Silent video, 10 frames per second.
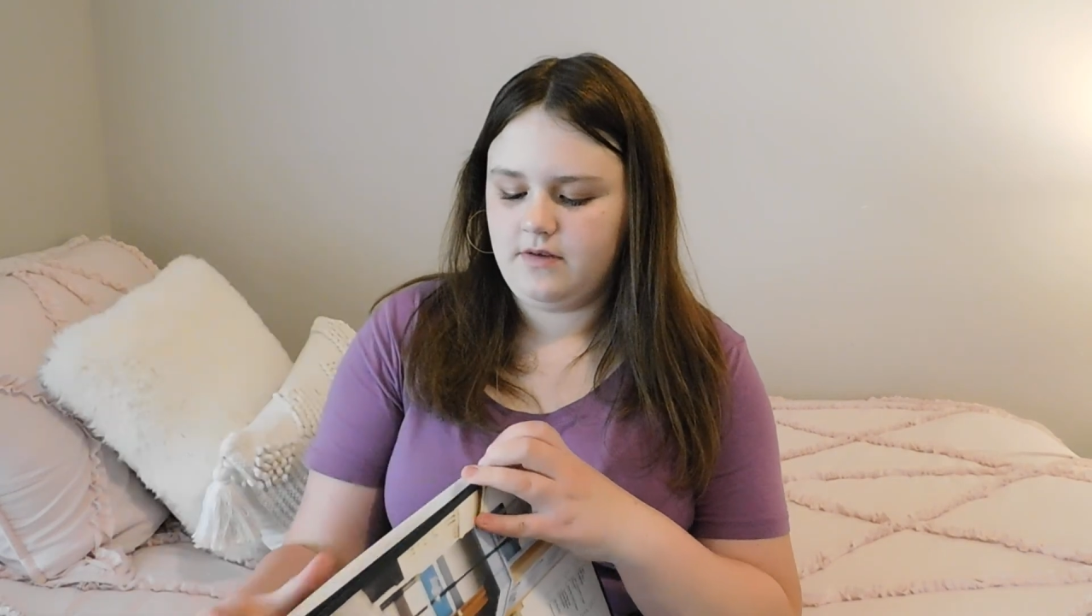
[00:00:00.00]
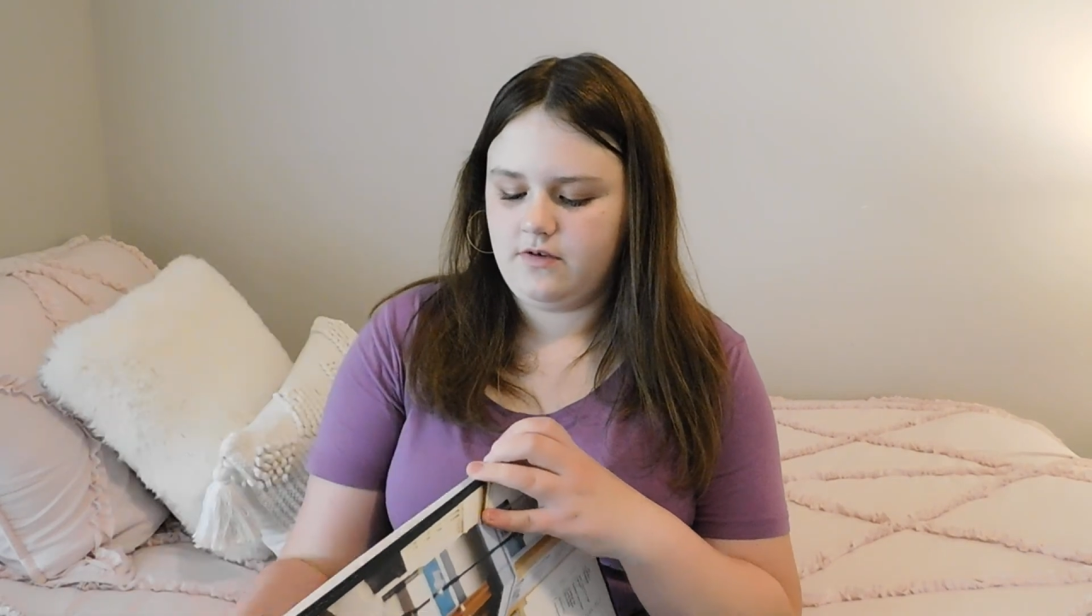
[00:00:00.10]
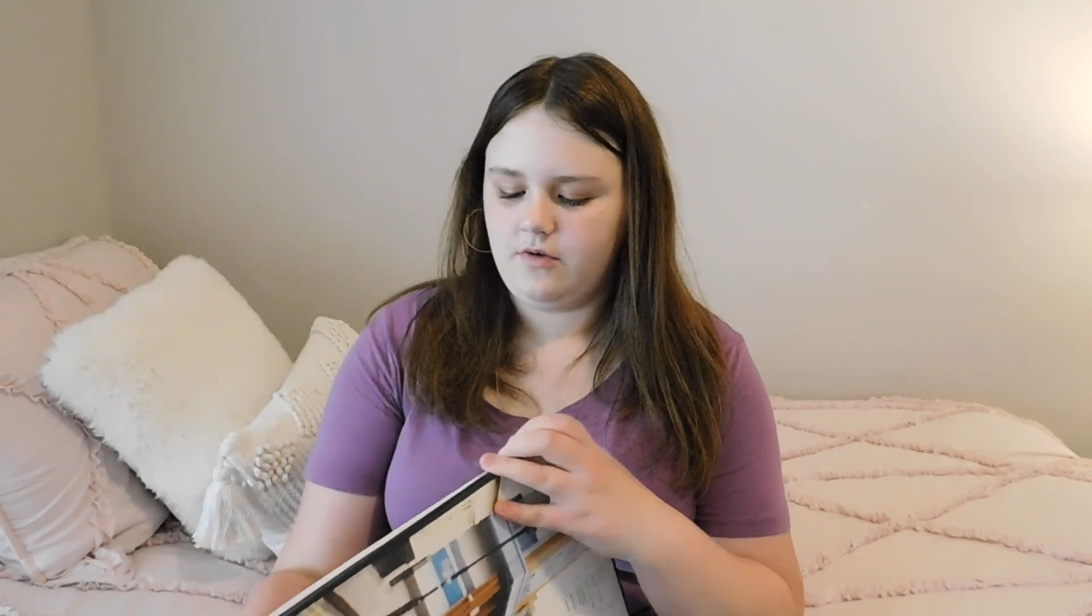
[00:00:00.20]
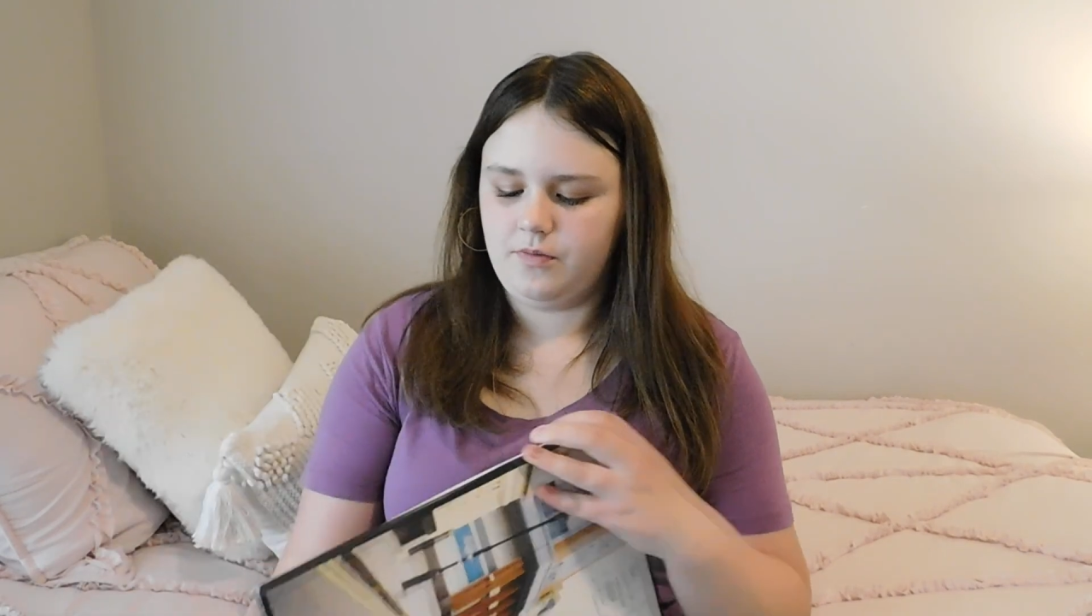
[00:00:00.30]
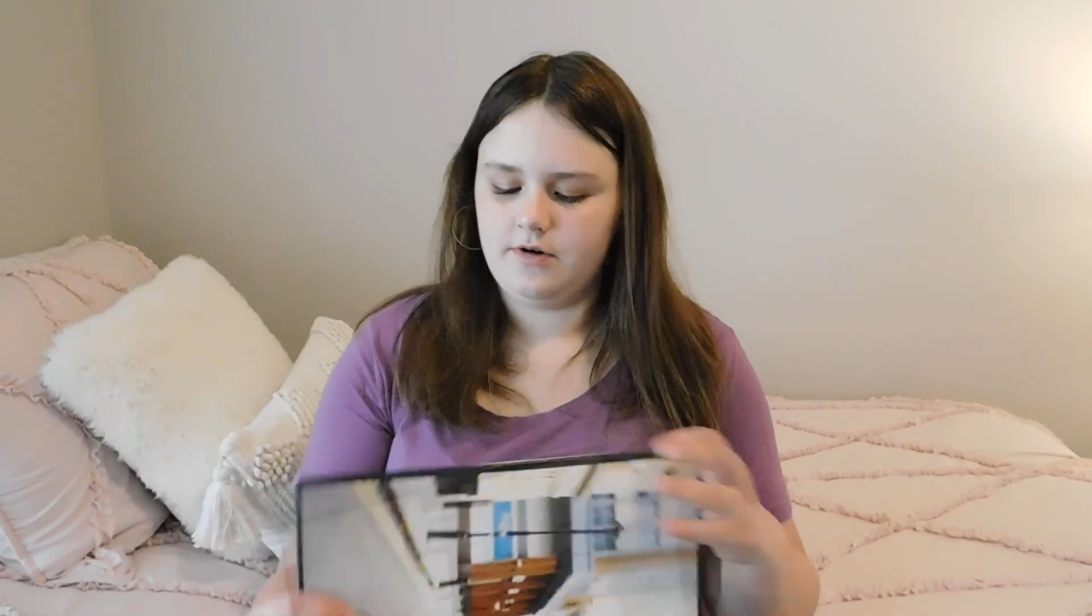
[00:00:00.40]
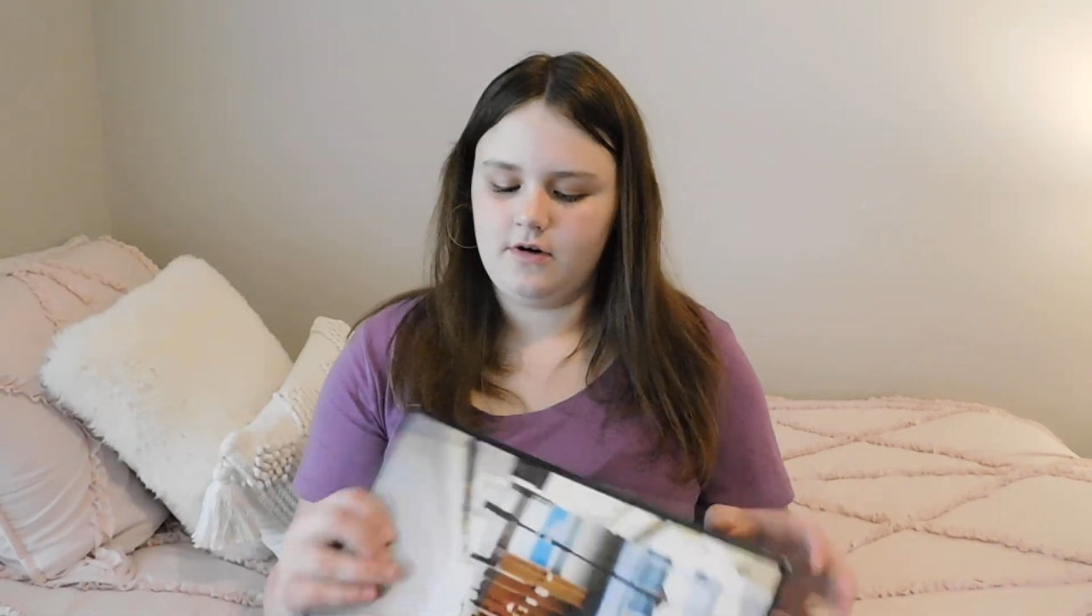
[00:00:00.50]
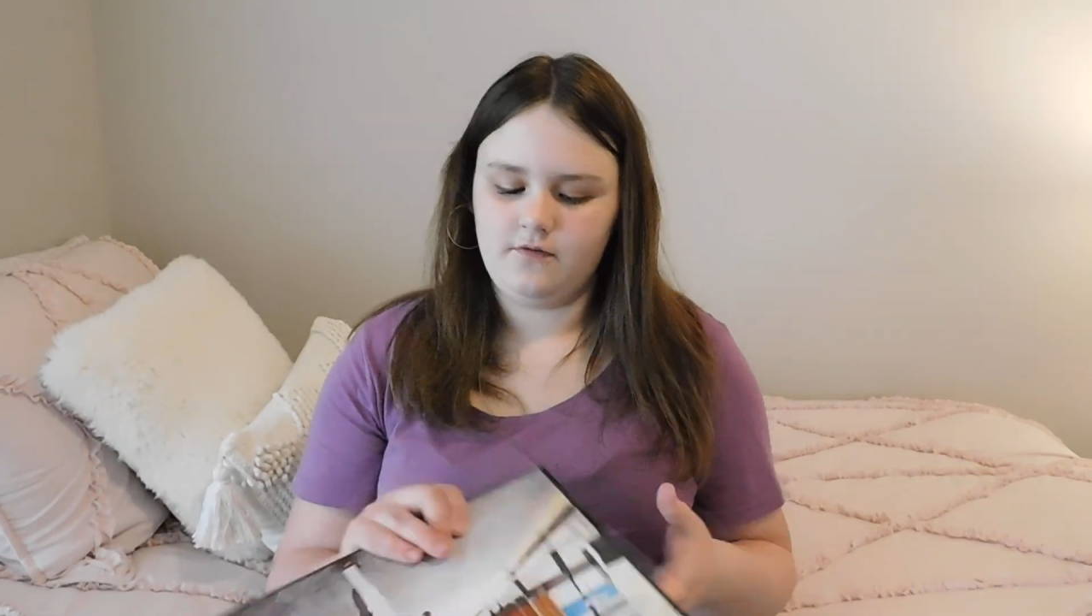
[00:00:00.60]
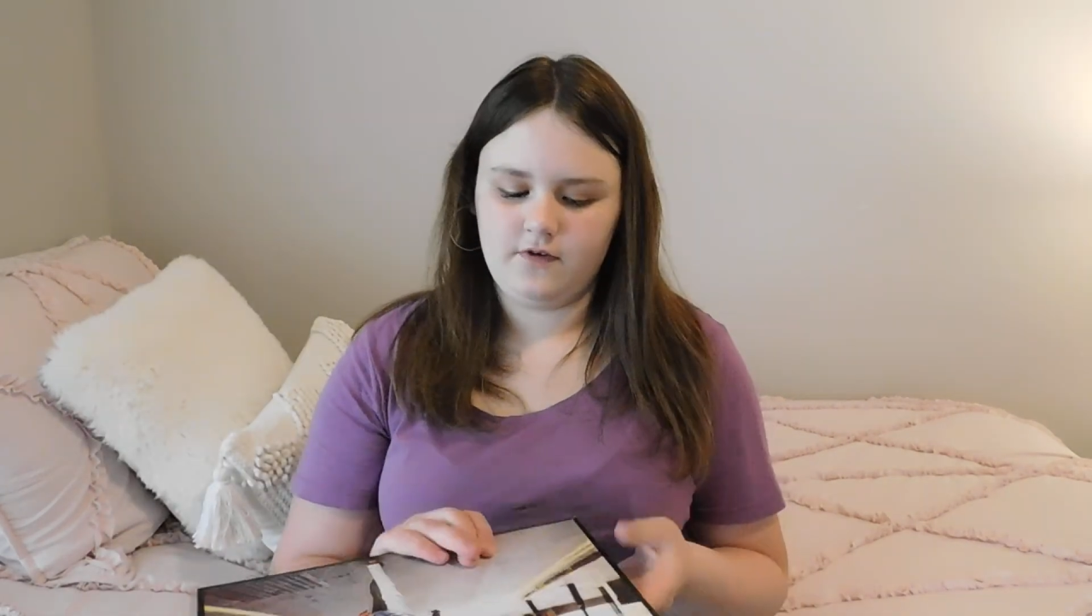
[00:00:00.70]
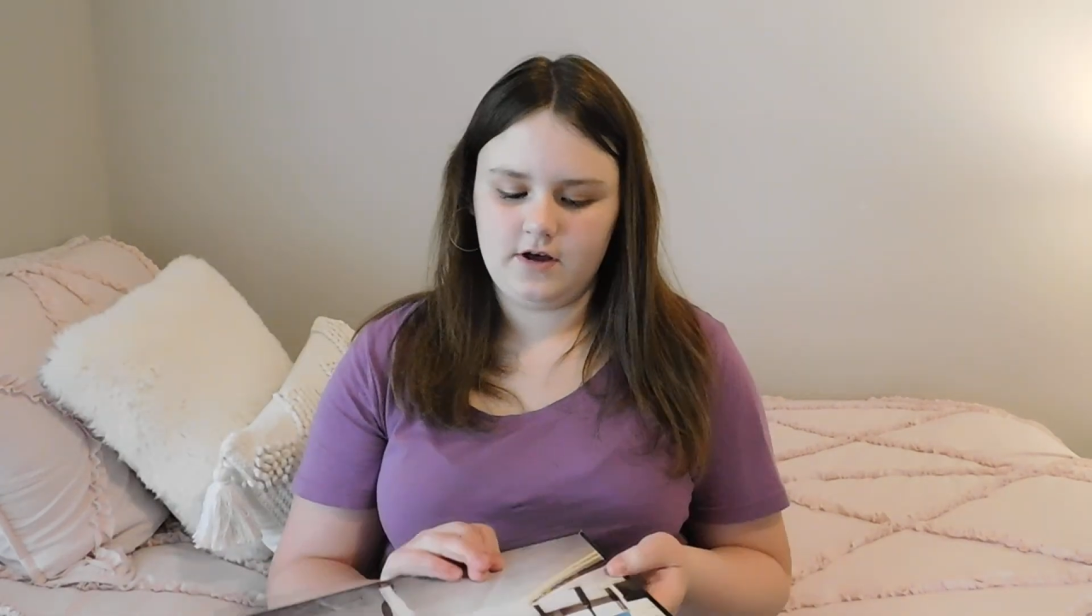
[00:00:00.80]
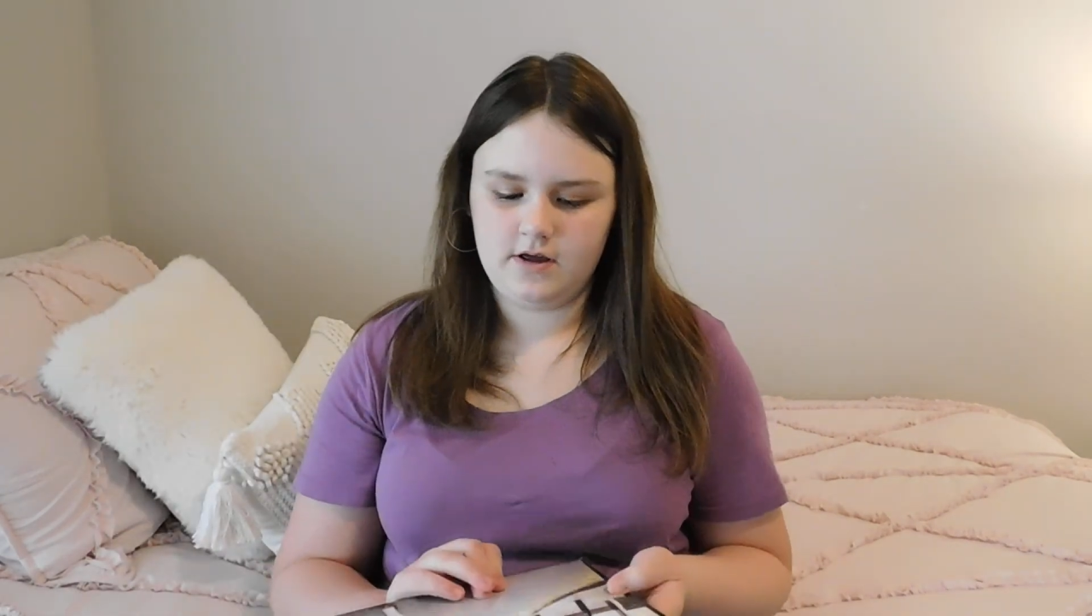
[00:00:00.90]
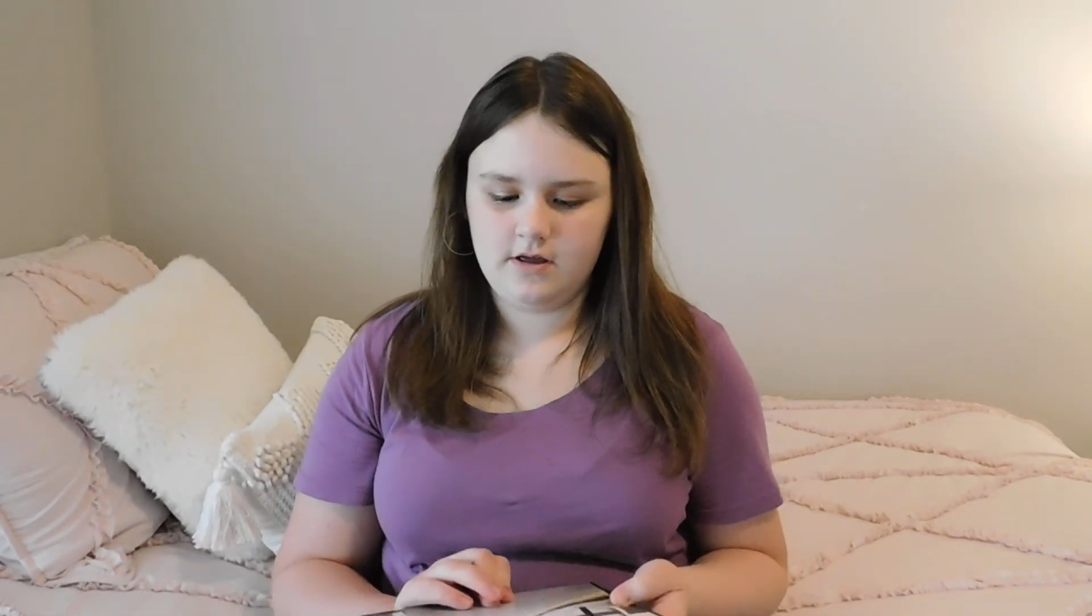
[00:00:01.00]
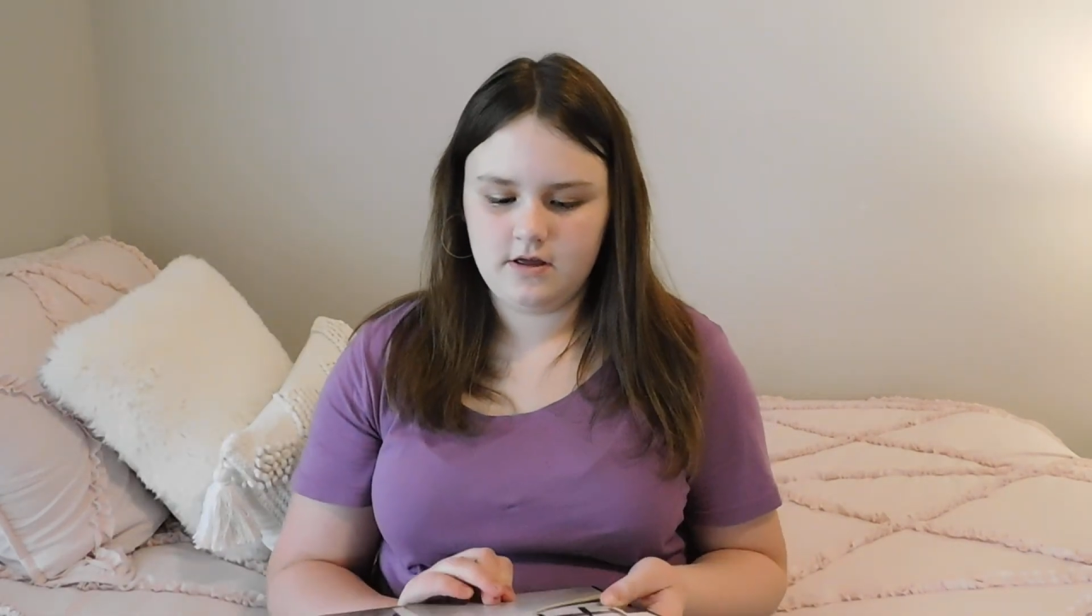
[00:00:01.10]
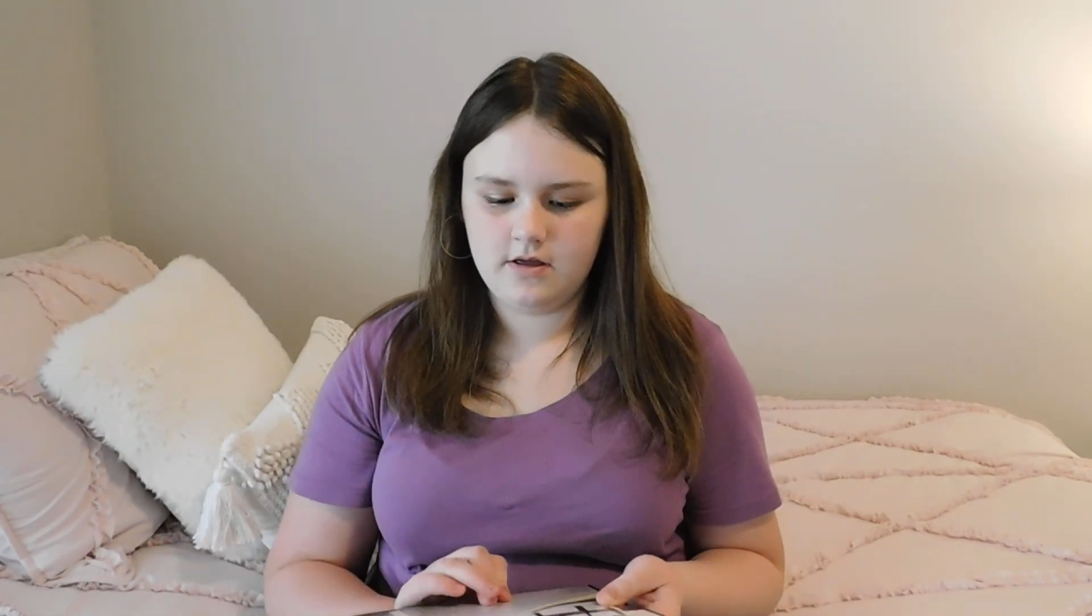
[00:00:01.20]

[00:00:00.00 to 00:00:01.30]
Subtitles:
Supernova,